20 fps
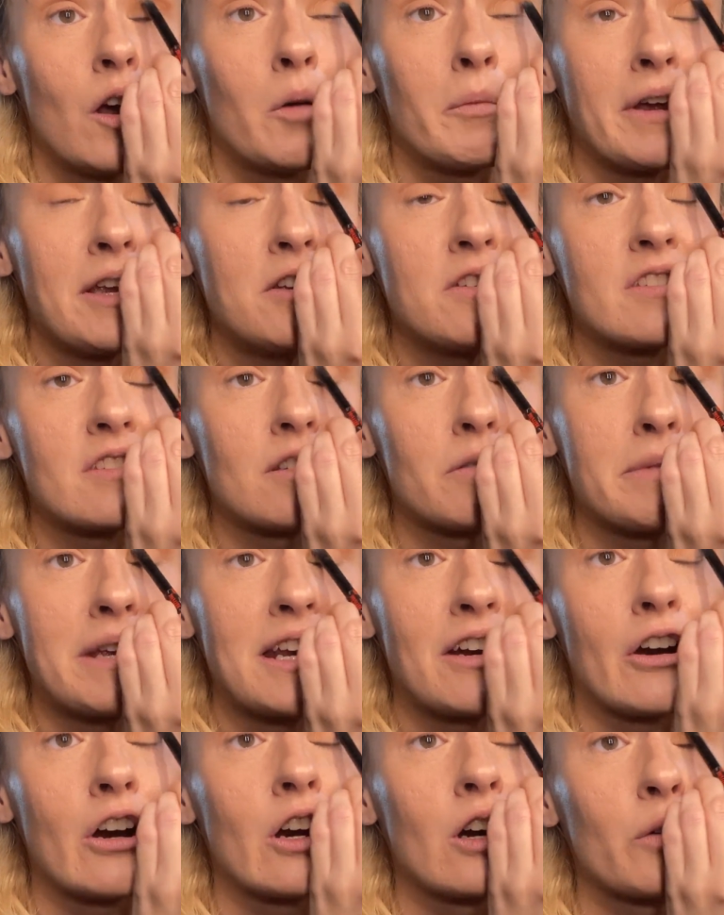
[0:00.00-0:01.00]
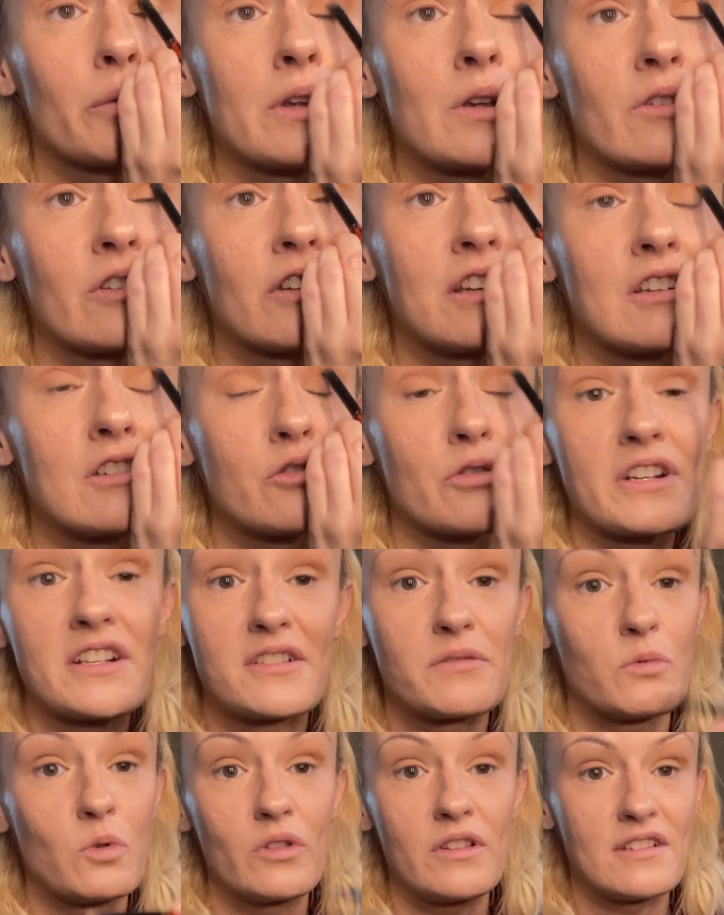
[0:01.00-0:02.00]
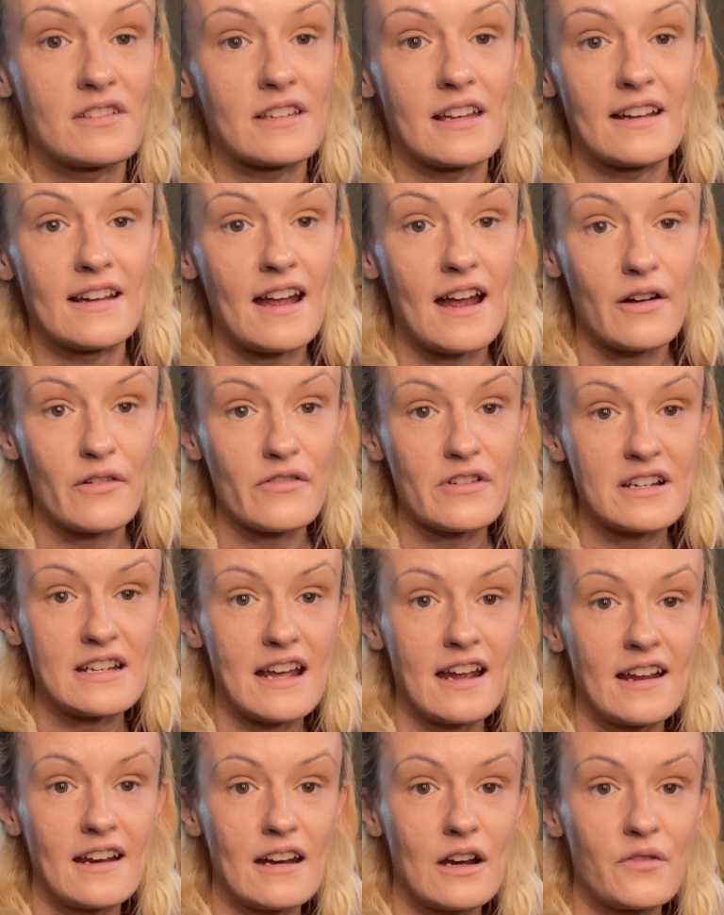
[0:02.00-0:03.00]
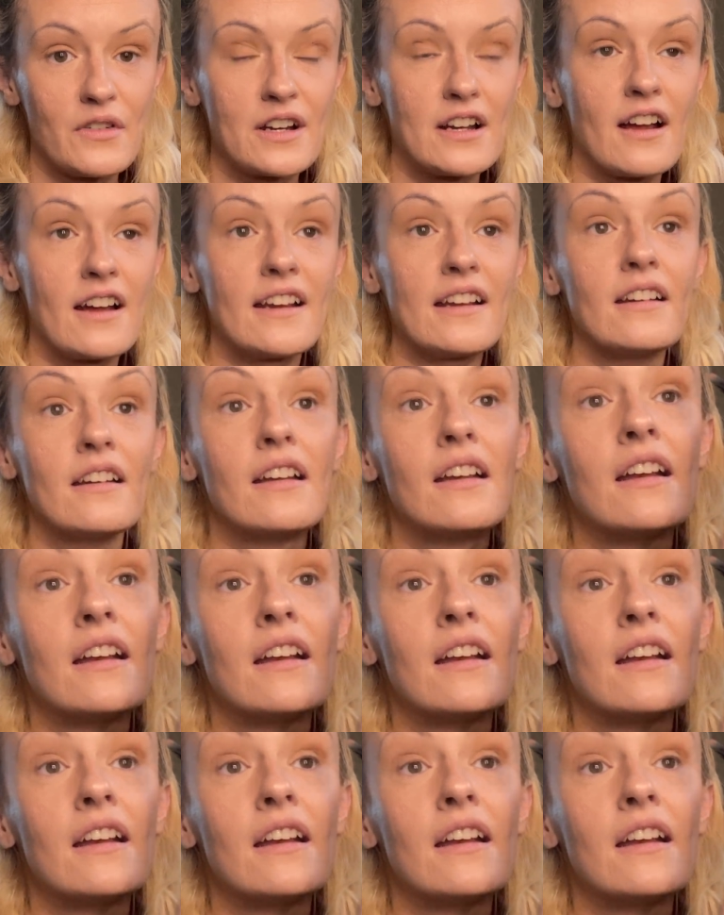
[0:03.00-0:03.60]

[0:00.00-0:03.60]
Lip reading: Me and her, we used to drink smoothies like every day and every night.